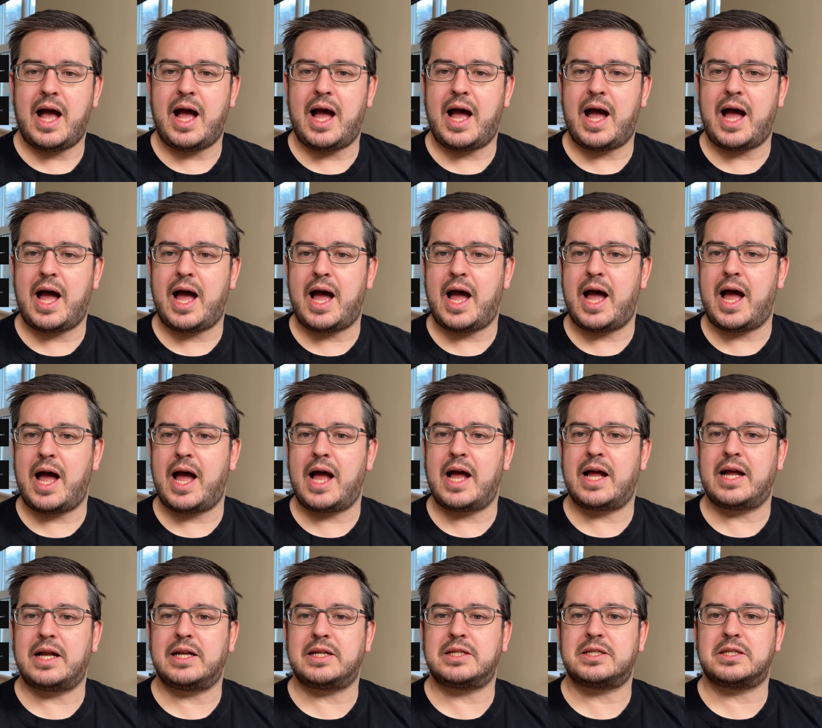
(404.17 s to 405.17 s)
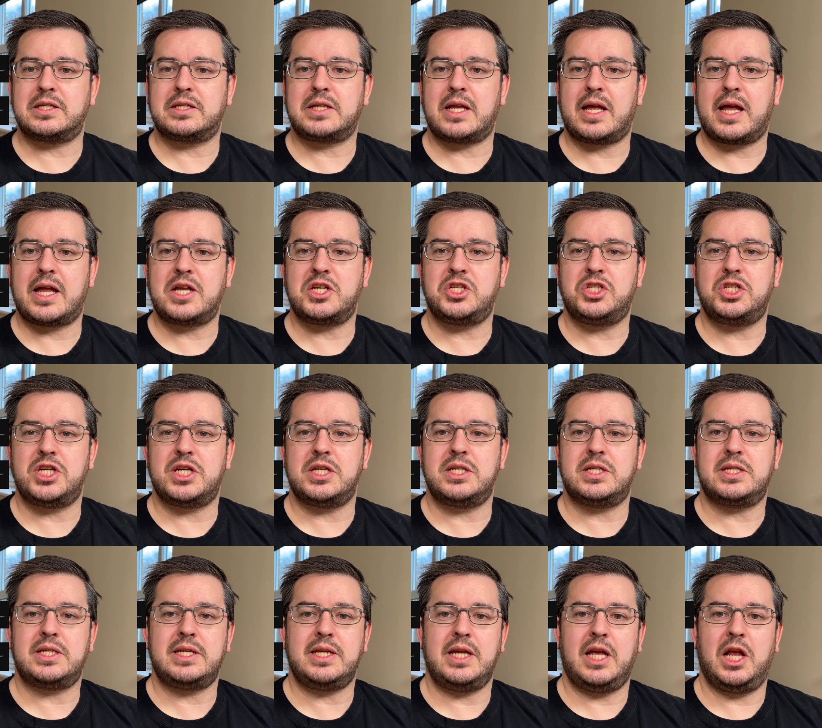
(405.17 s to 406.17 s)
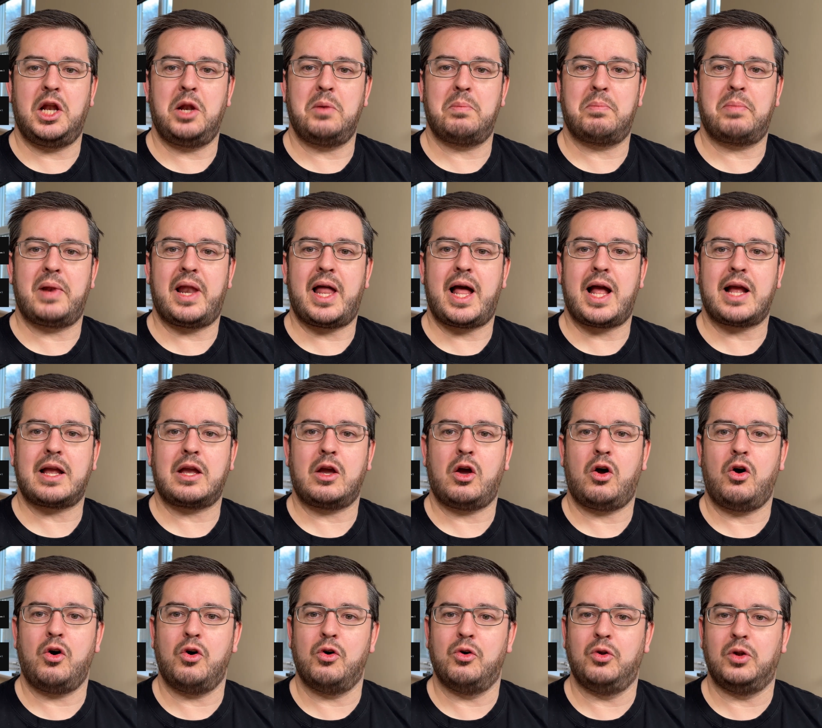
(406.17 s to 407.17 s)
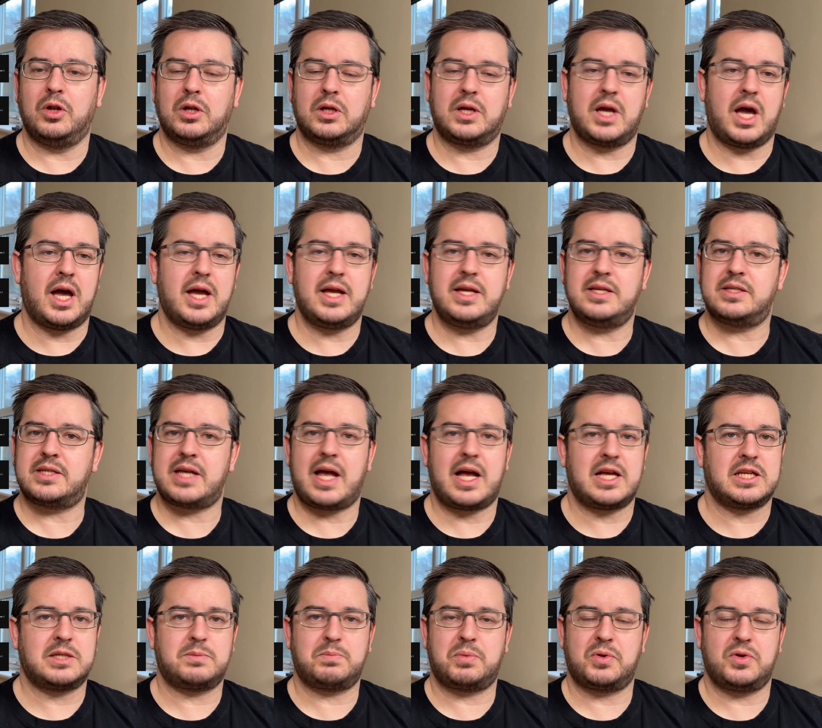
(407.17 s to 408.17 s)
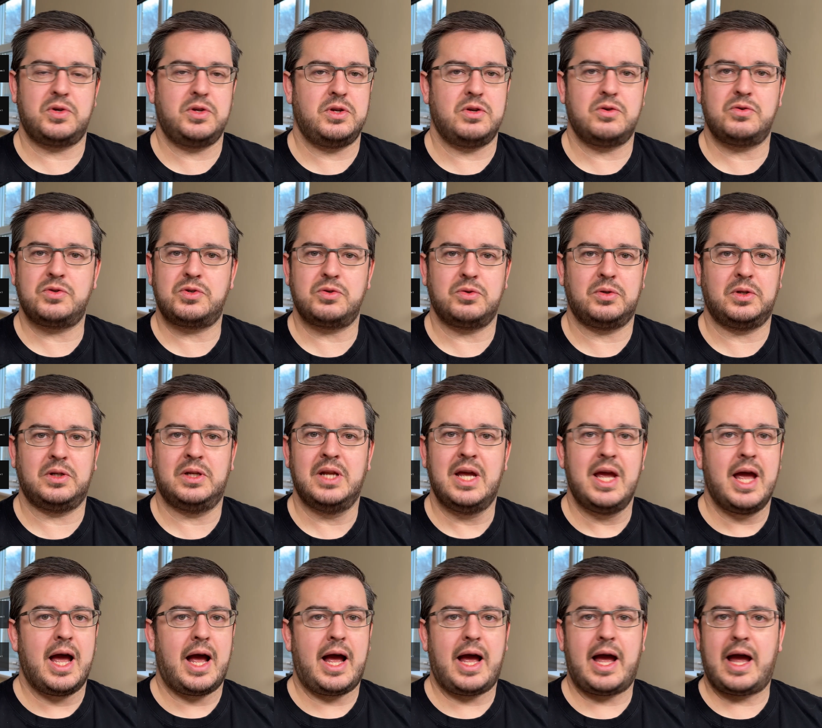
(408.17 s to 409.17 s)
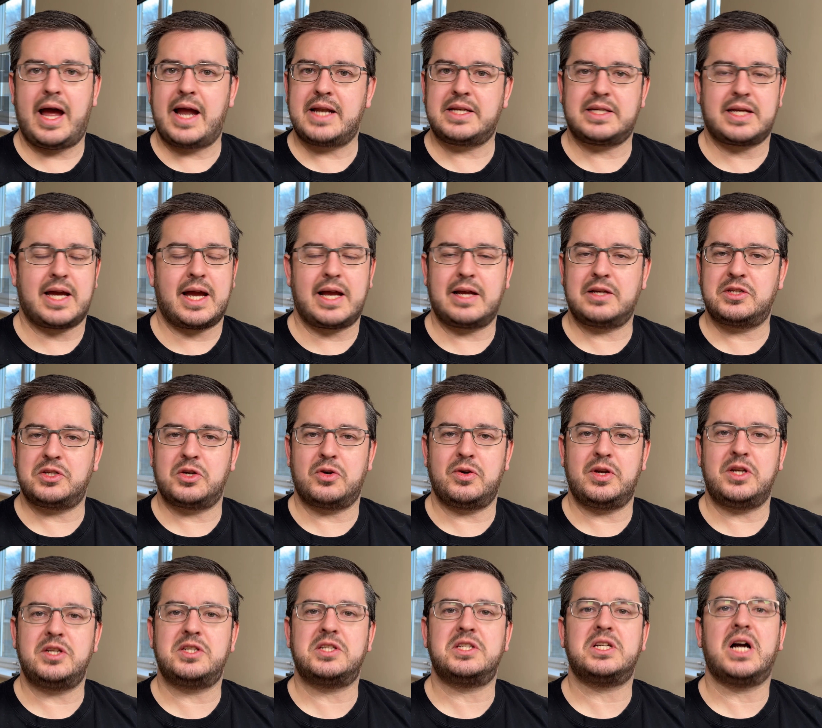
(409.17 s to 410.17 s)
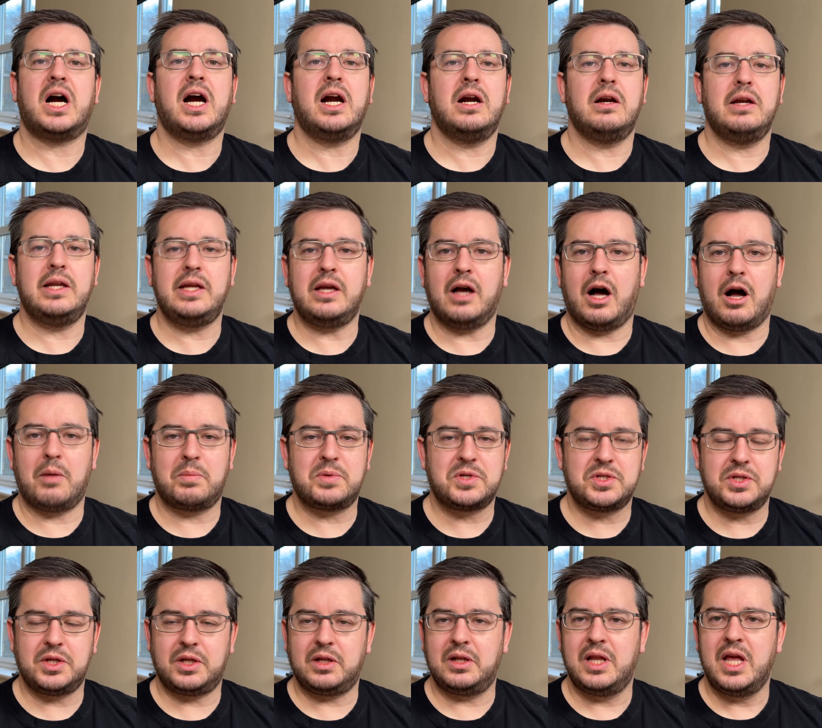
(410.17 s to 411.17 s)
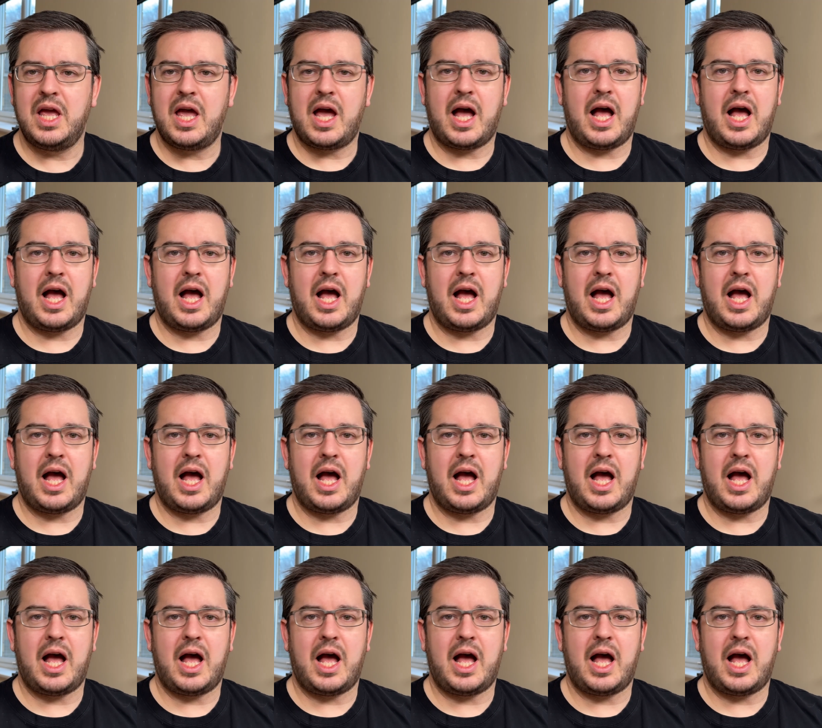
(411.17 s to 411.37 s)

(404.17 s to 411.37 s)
at A Genteel Black Hole. Guys, as per usual, tags are entirely optional.